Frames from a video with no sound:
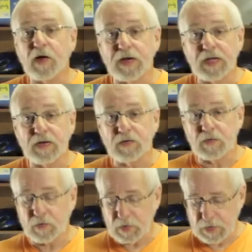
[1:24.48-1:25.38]
I need
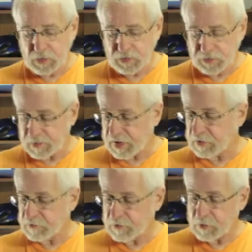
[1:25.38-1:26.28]
to use a
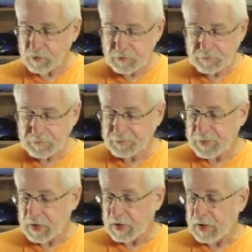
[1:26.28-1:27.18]
microphone,
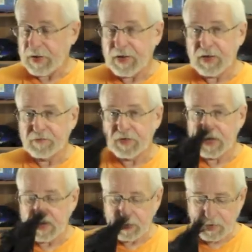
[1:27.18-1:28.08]
I have
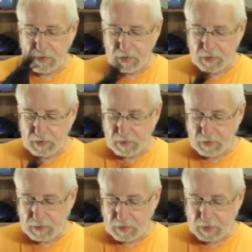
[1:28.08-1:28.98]

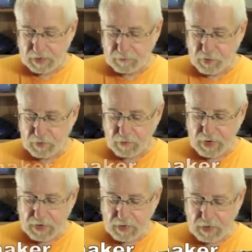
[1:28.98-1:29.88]
I can put it
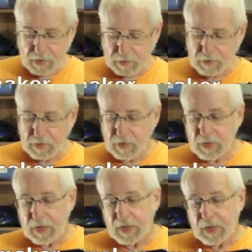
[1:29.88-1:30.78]
right here.
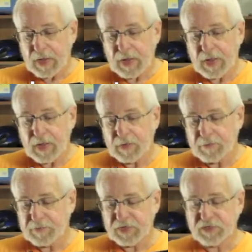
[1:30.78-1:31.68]

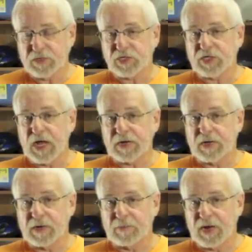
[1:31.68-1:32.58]
This is a
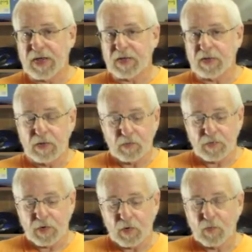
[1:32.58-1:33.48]
shotgun mic
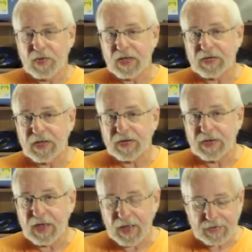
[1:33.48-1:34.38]
with a homemade dead
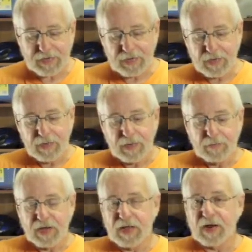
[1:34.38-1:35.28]
cat
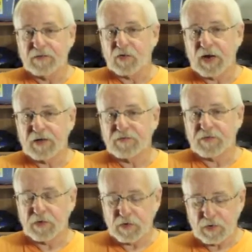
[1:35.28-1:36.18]
made out of craft
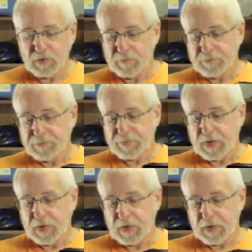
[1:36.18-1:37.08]
fur.
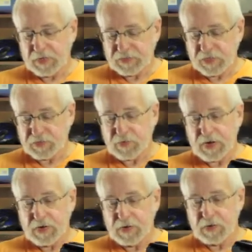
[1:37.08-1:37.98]
It sits
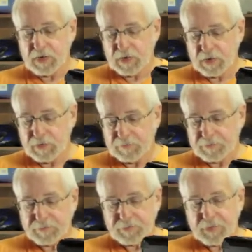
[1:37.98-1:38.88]
right here
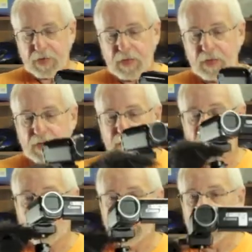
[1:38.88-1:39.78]
and